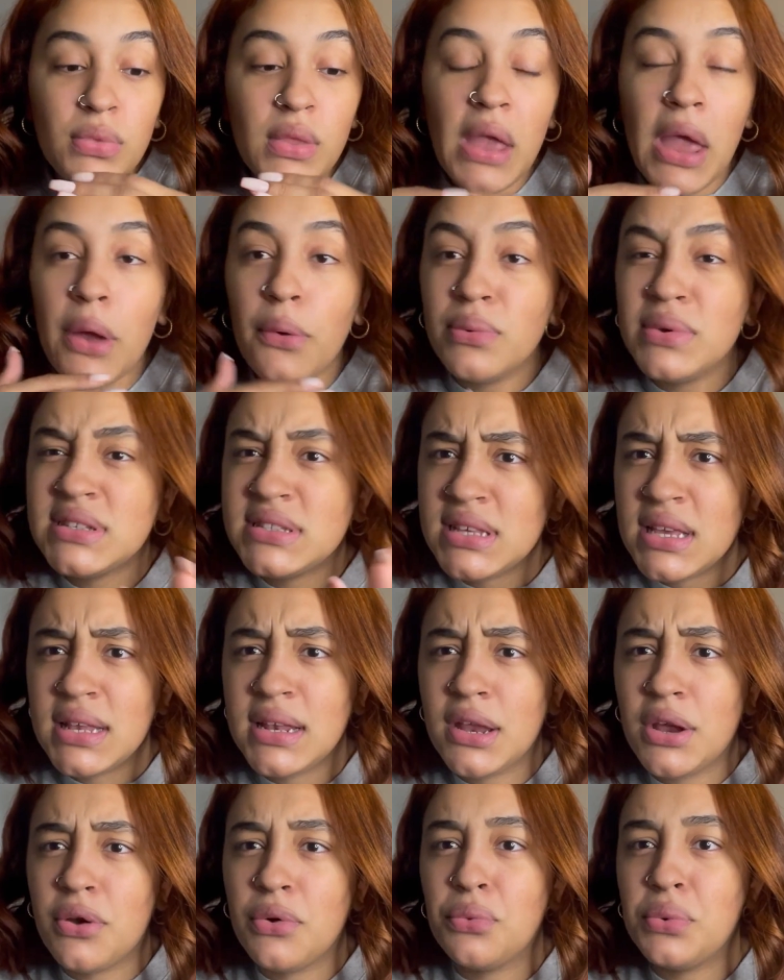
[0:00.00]
and we sitting
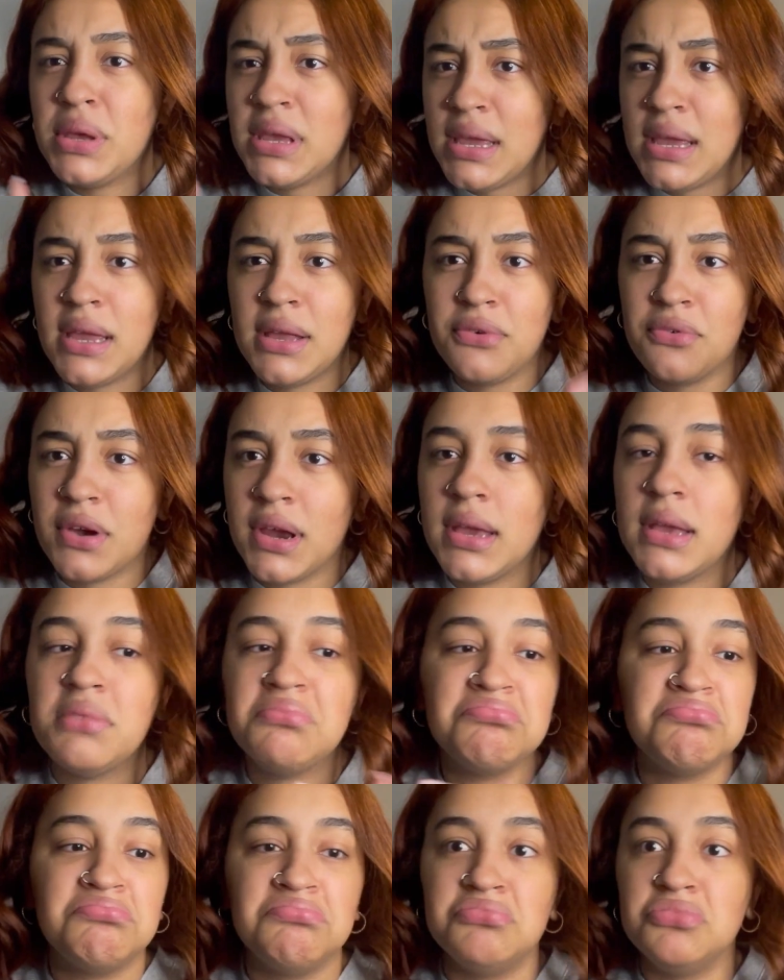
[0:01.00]
there, we eating, right?
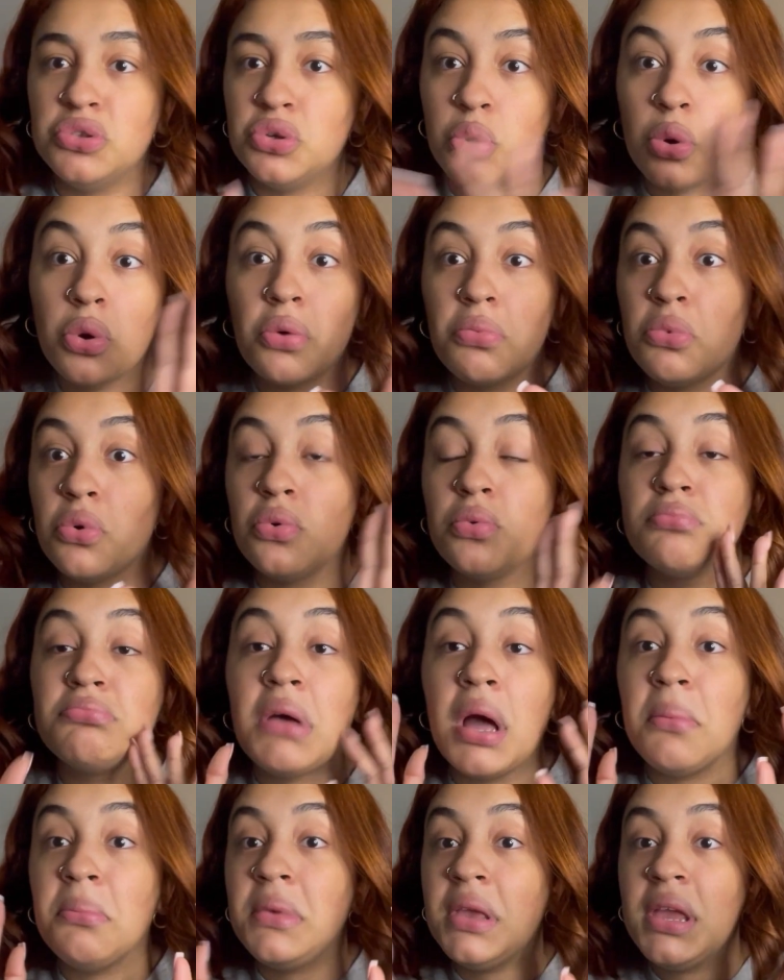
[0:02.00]
Normal.
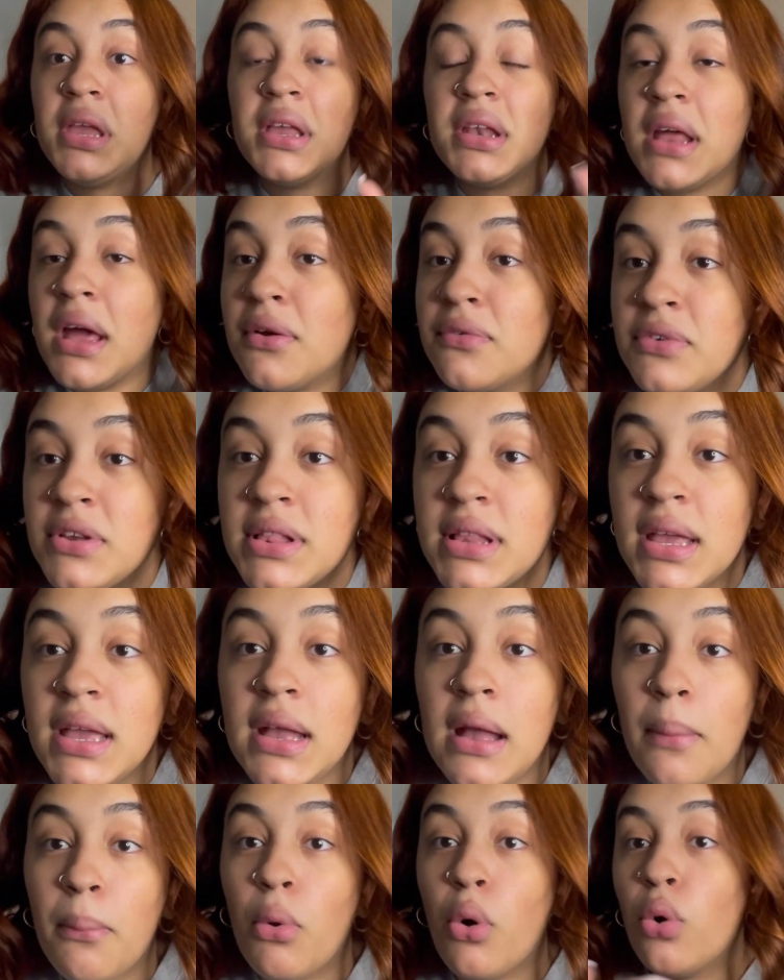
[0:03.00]
I'm eating
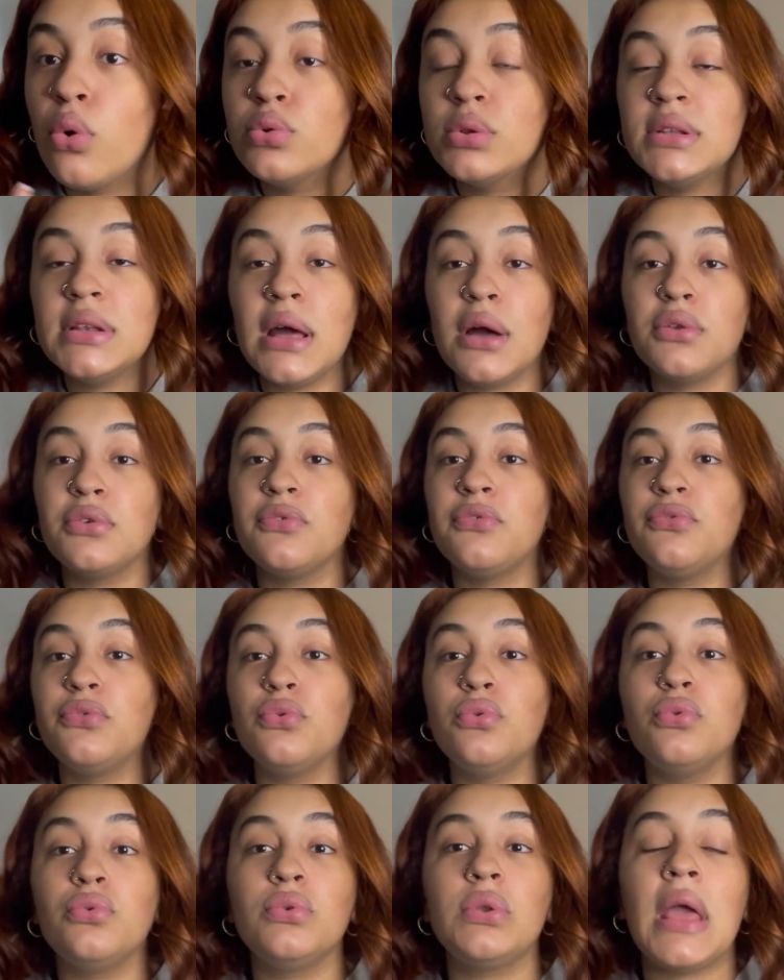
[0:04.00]
everything, I'm holding down the
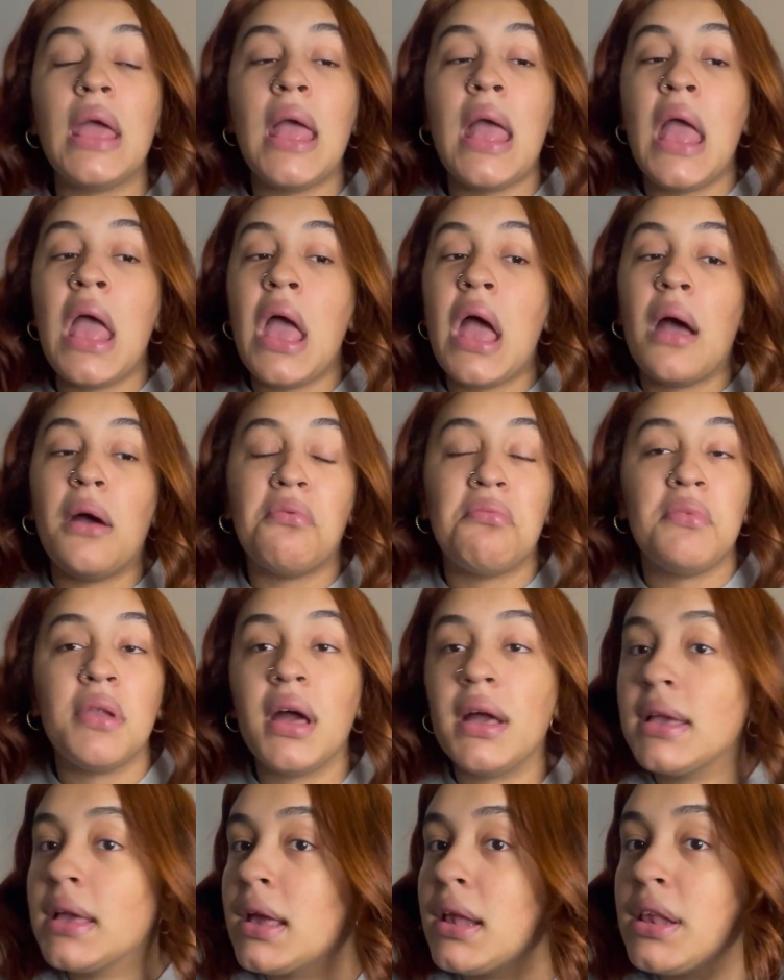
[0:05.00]
food, I'm
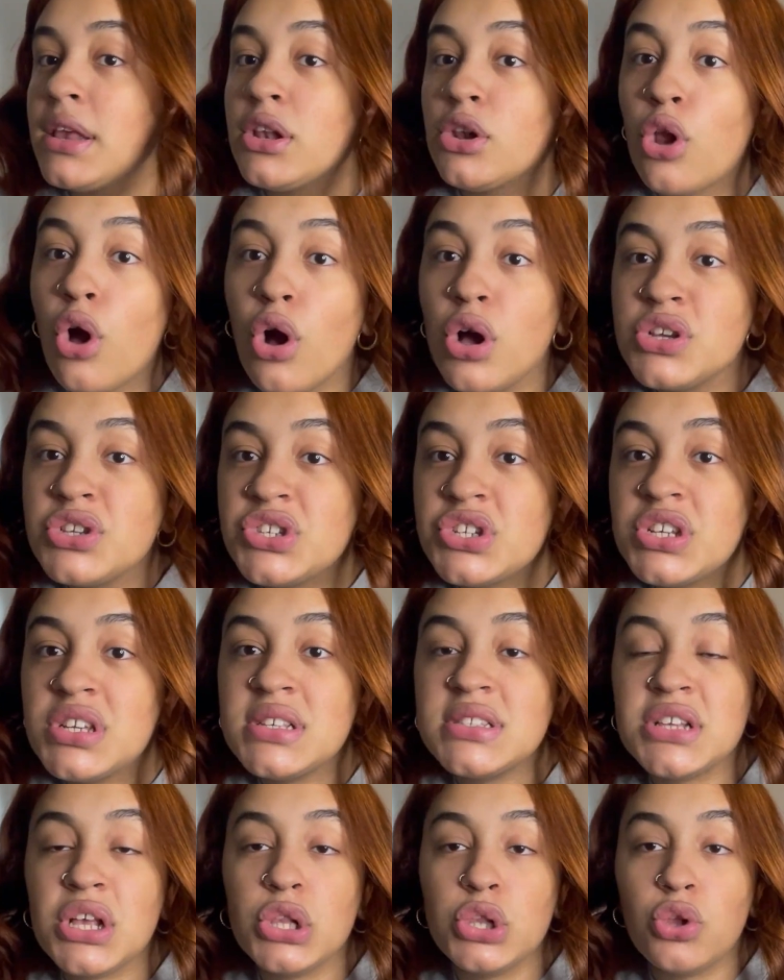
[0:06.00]
not getting
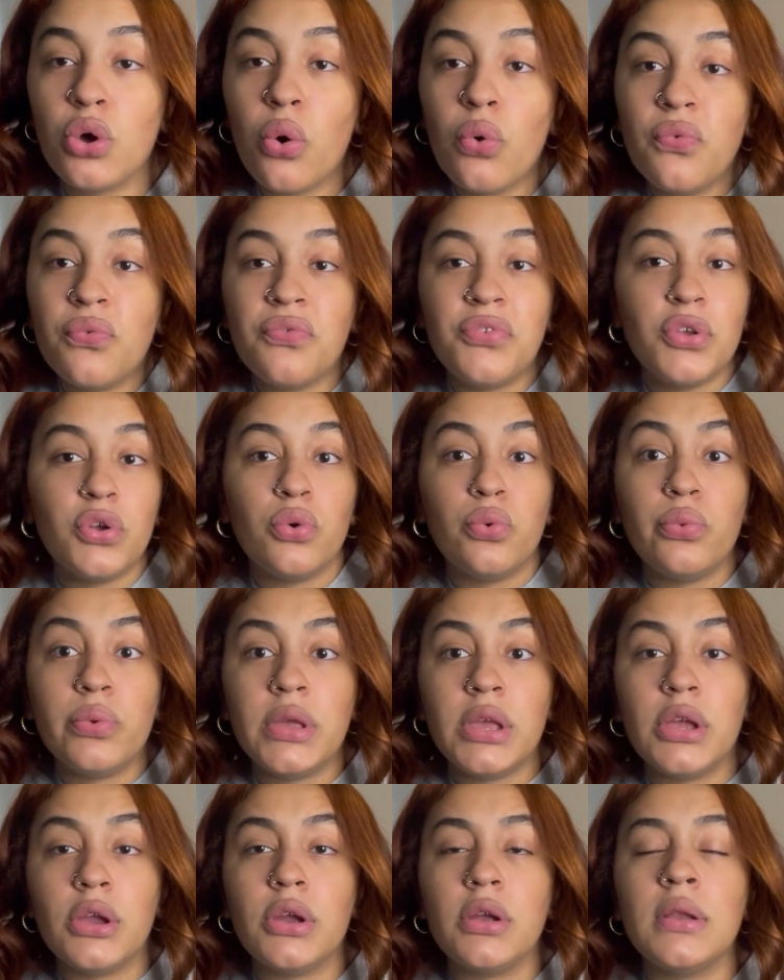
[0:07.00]
nauseous, I don't feel
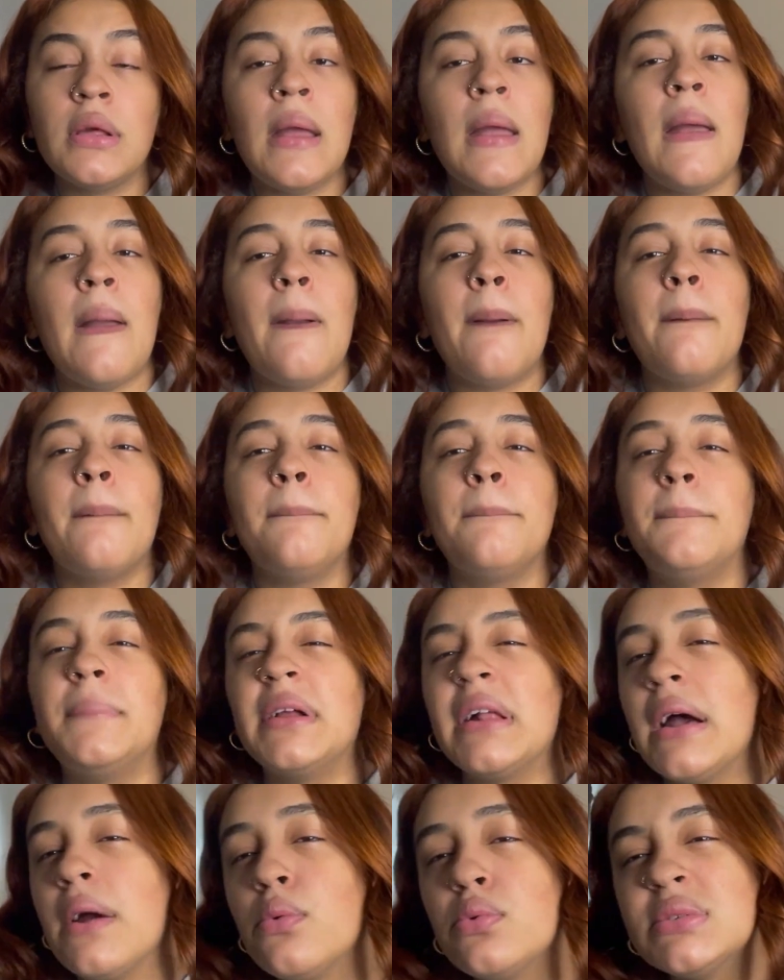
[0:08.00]
weird, but
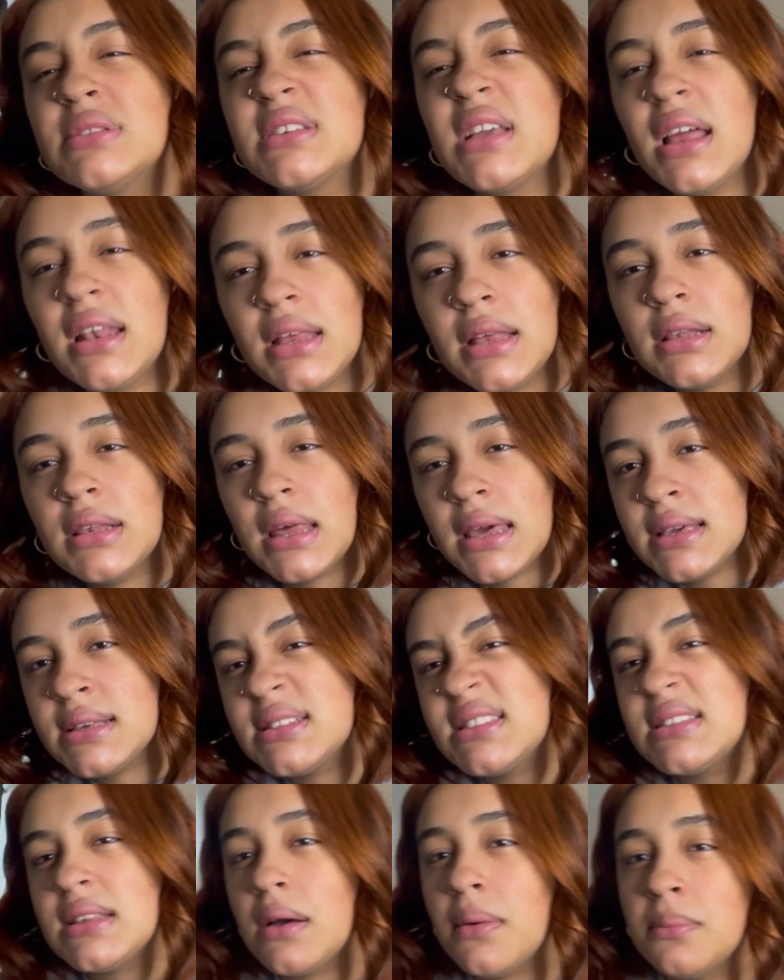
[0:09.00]
I was getting like
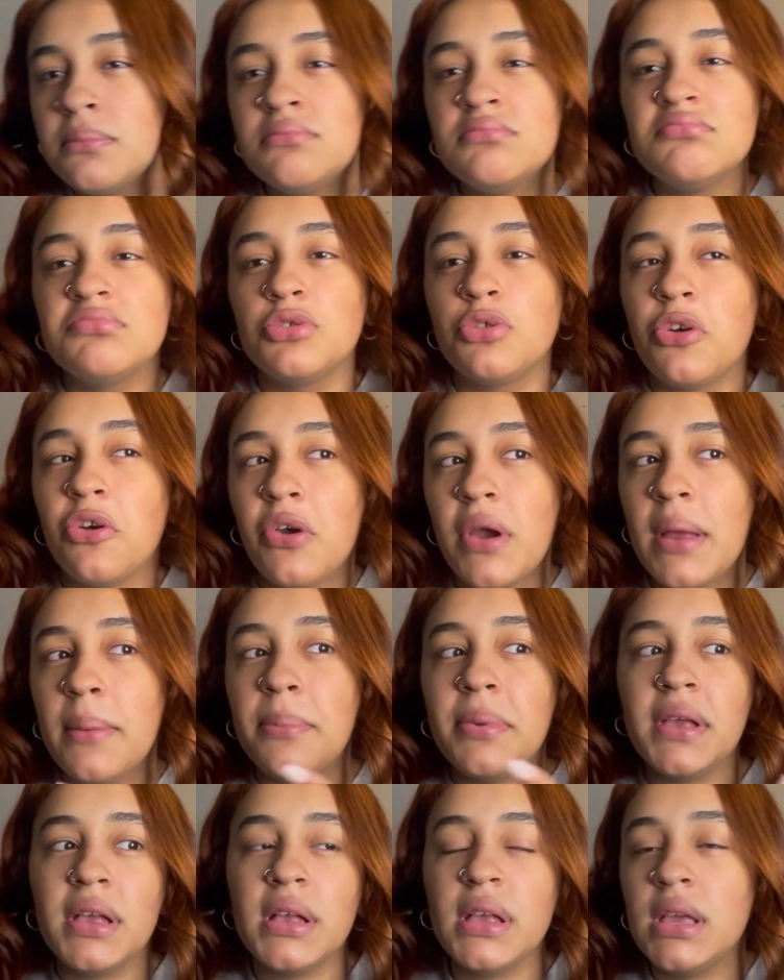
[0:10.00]
some
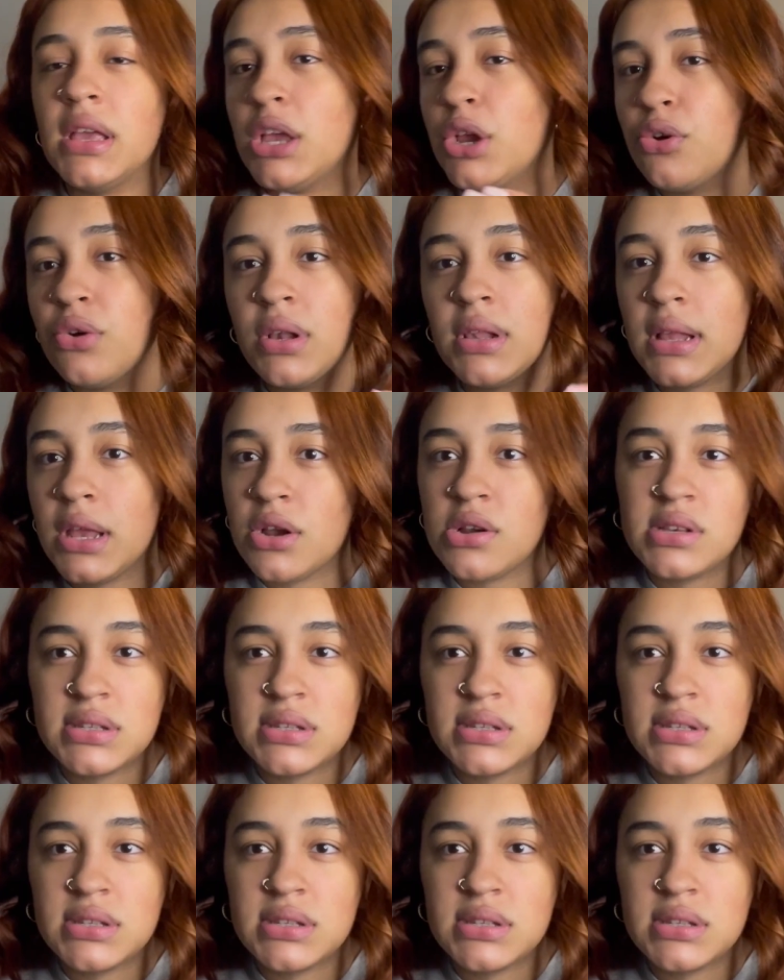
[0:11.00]
cramping here and there